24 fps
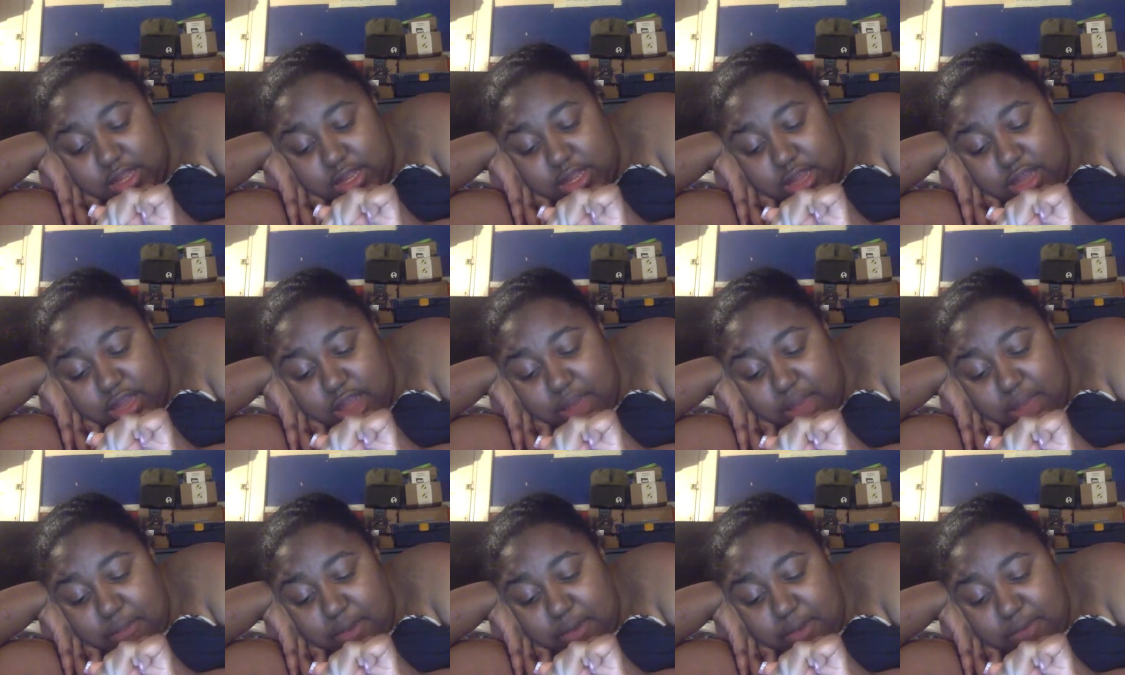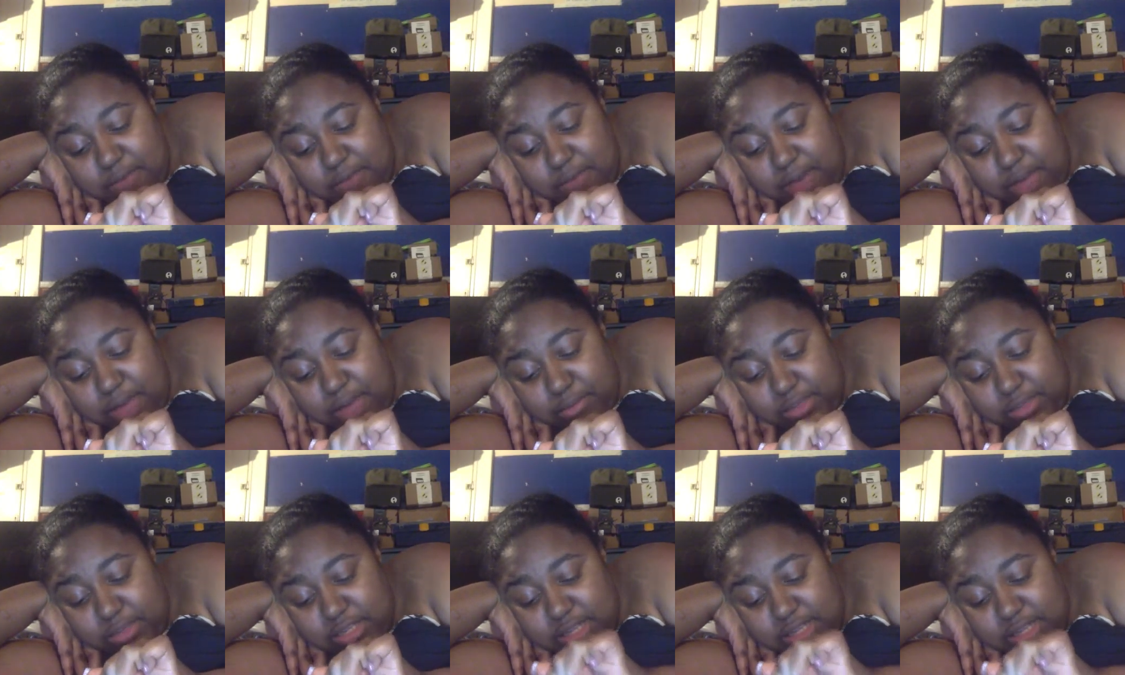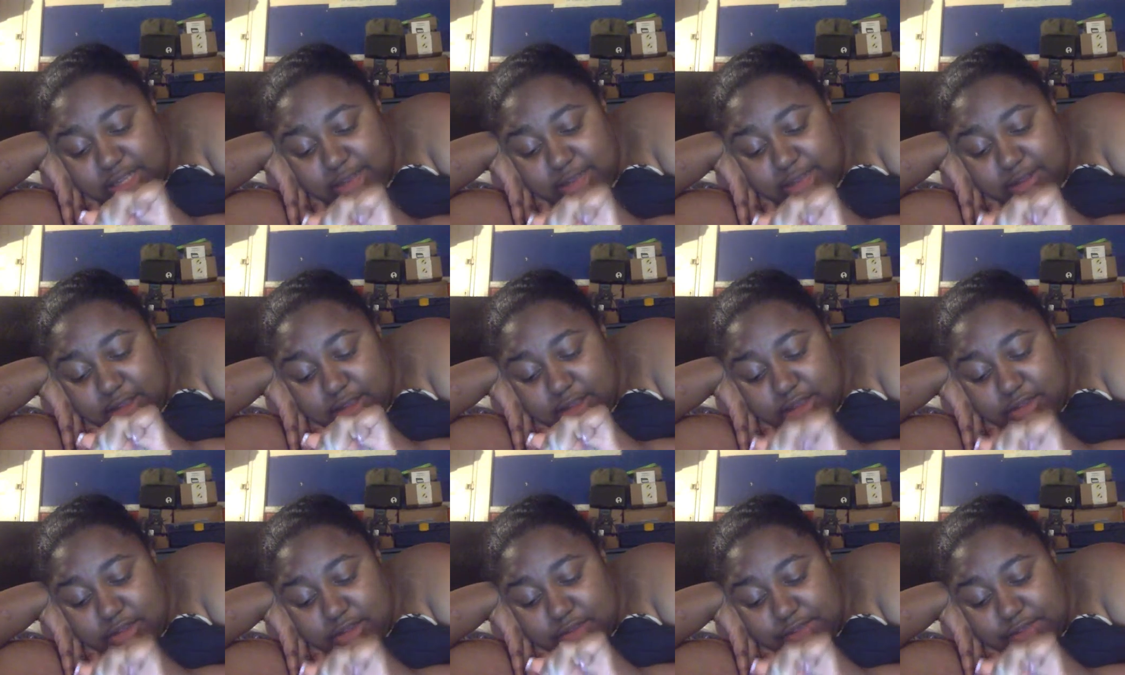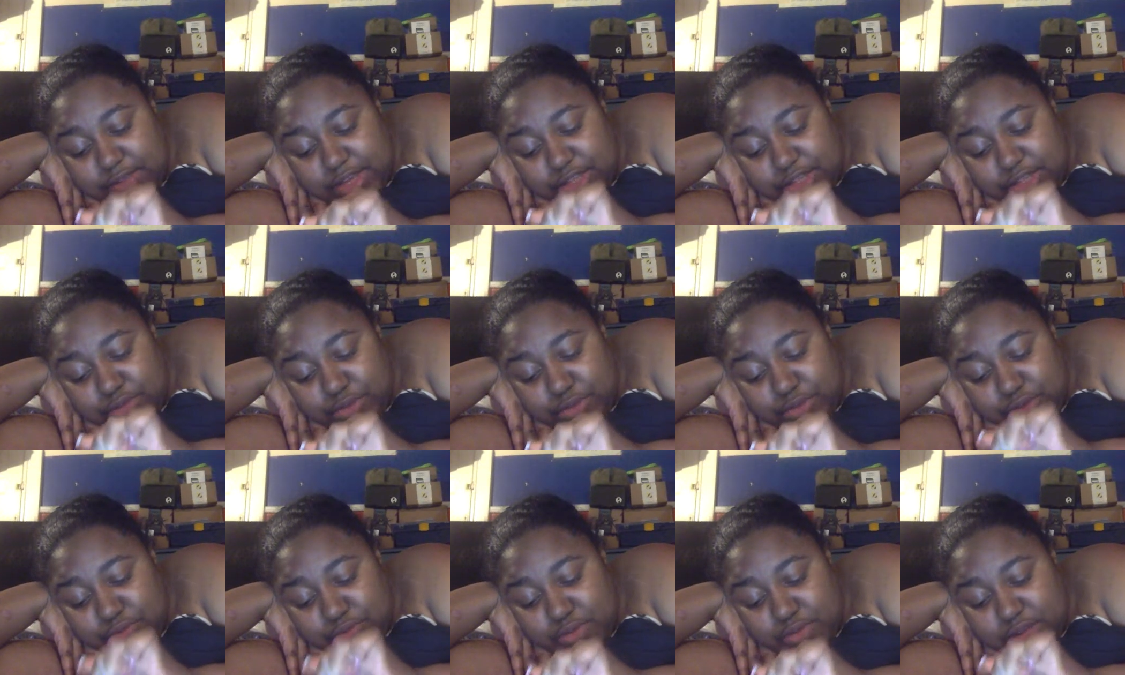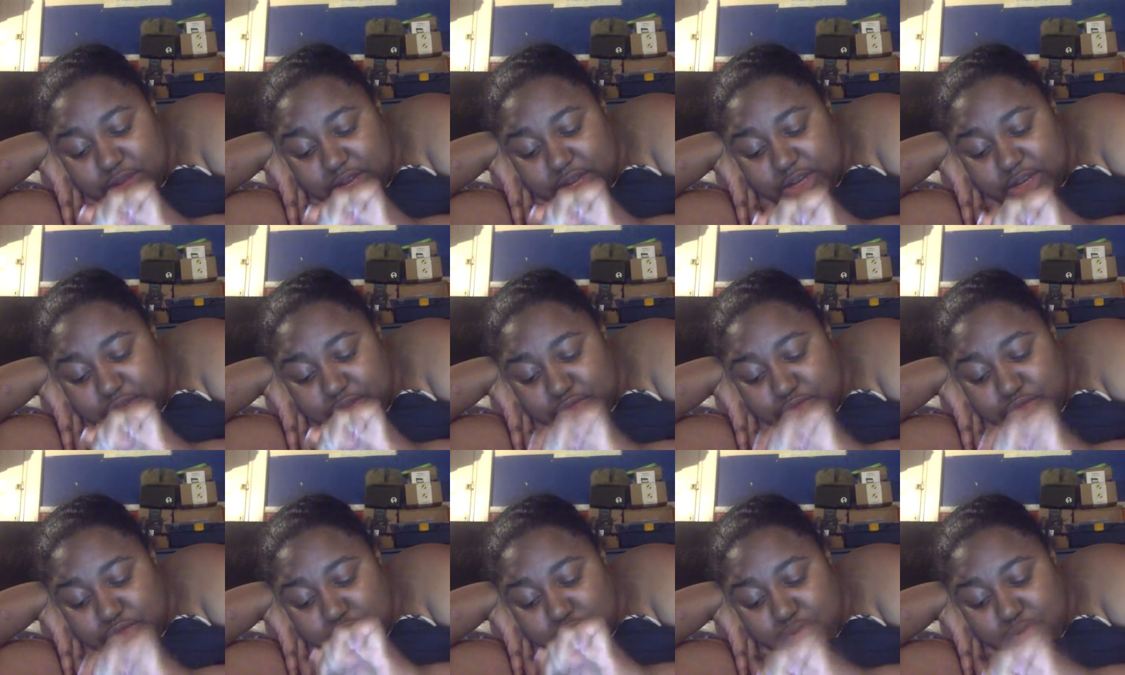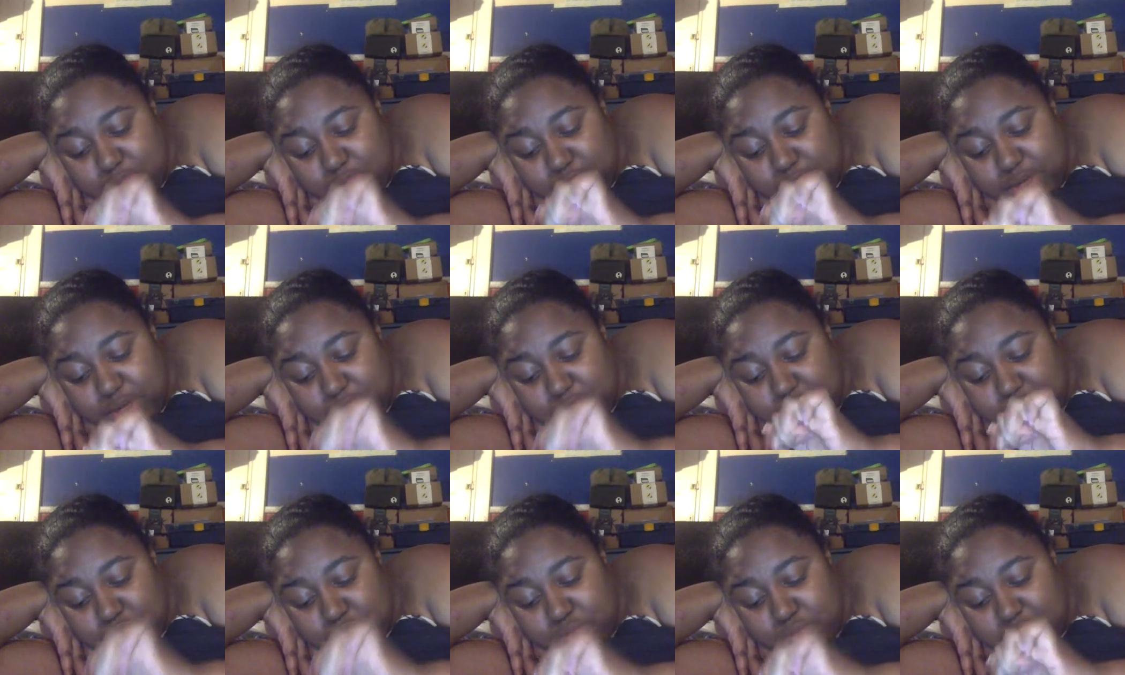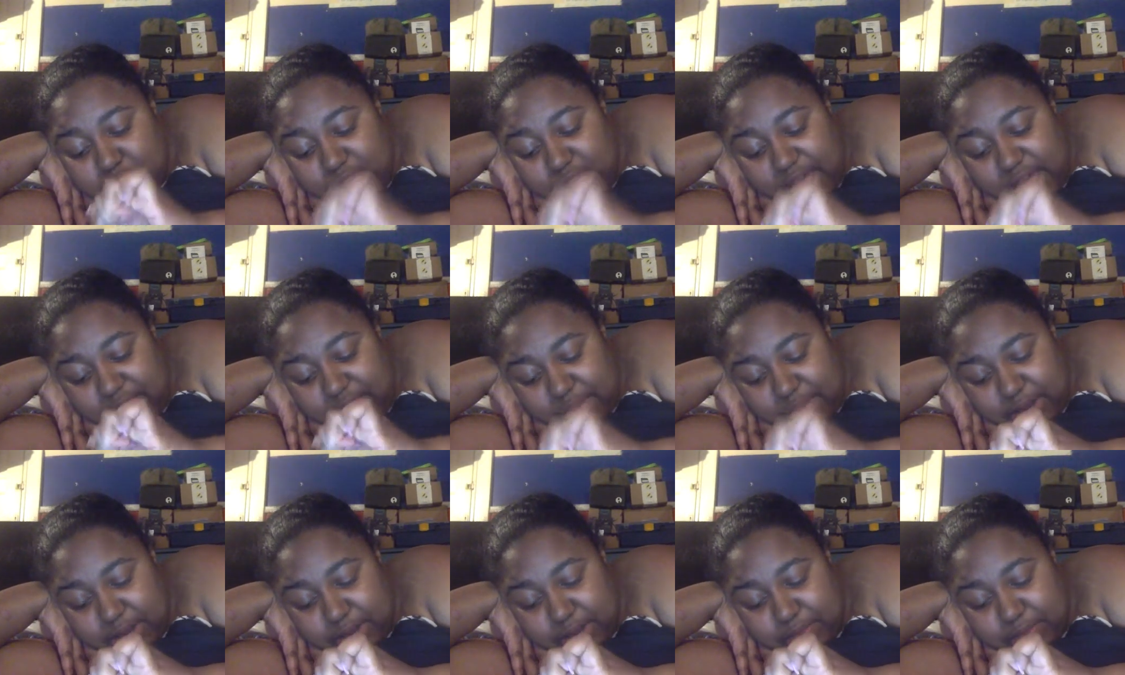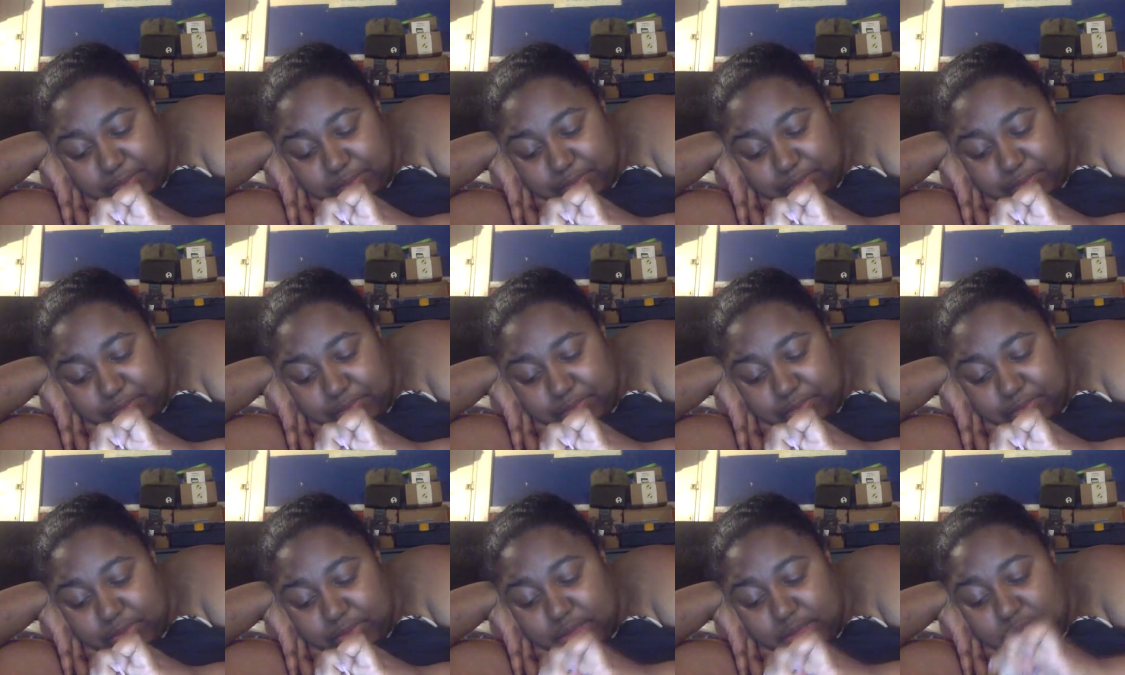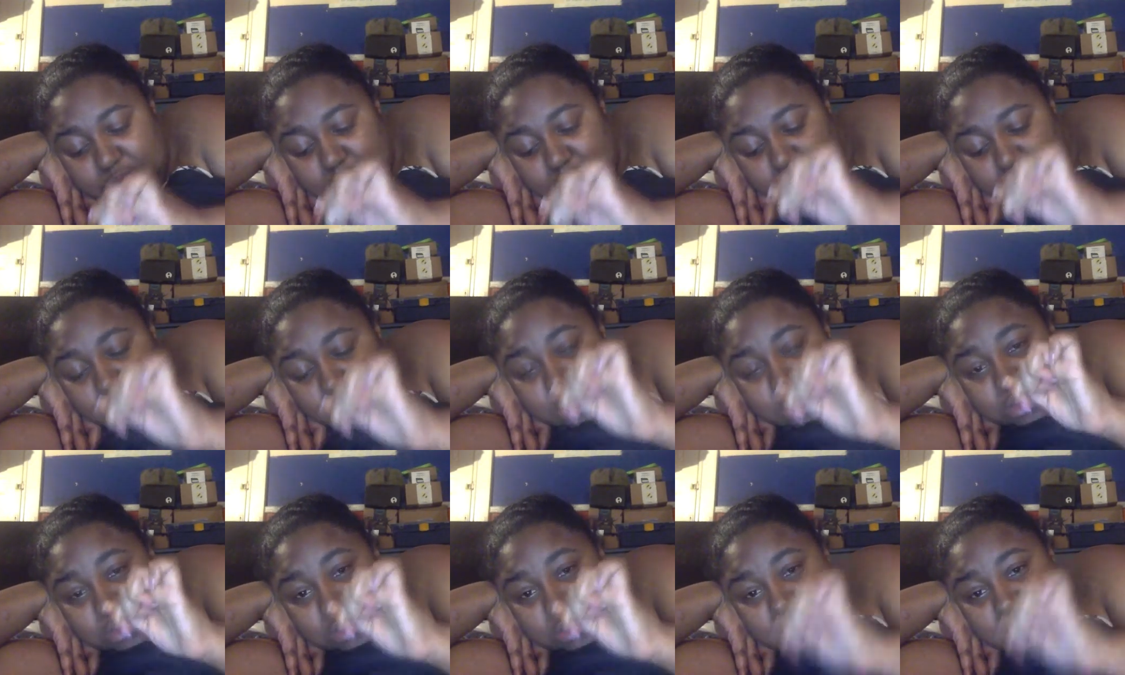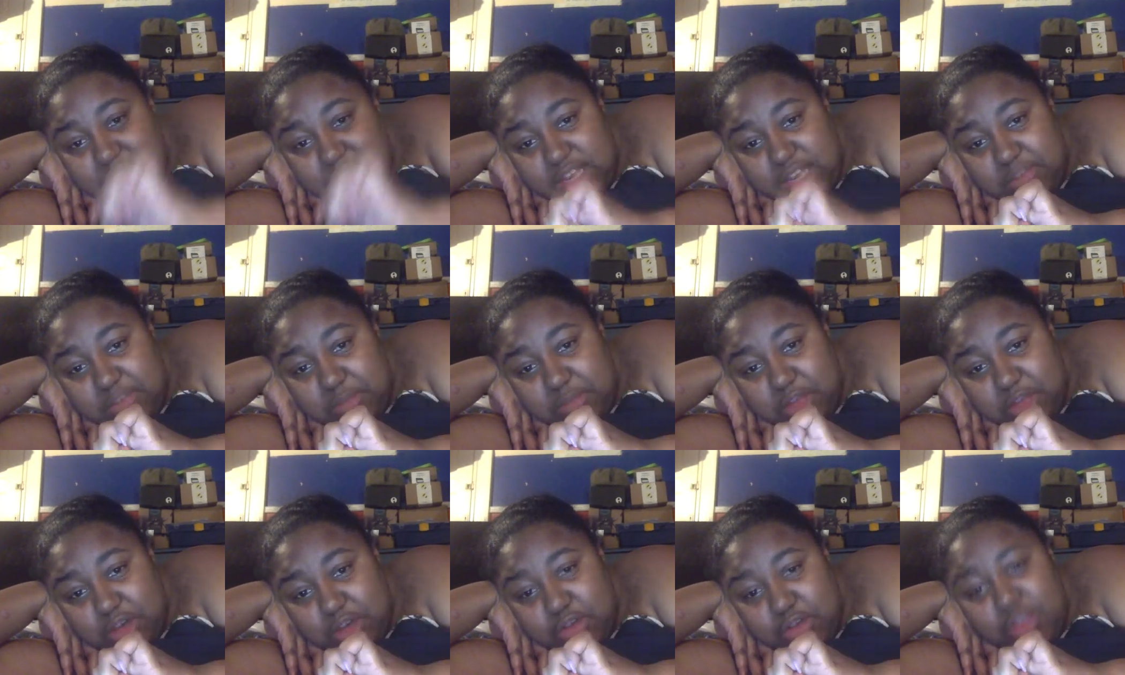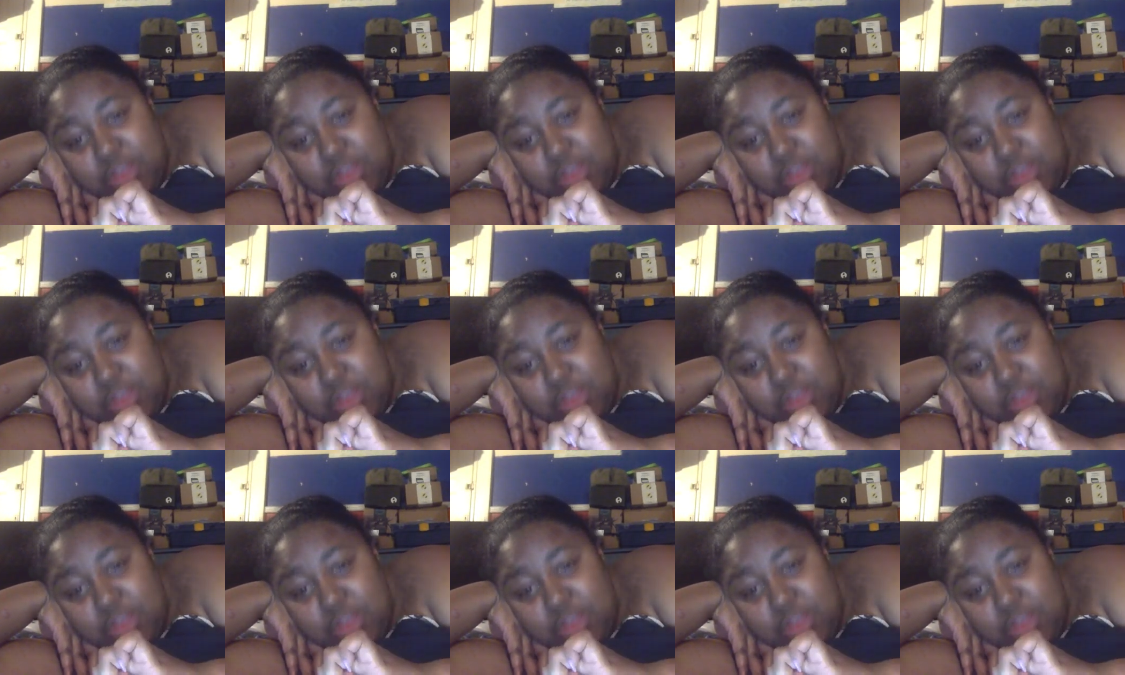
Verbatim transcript: number of hours that technically notification when you went live, right? Whether it's email,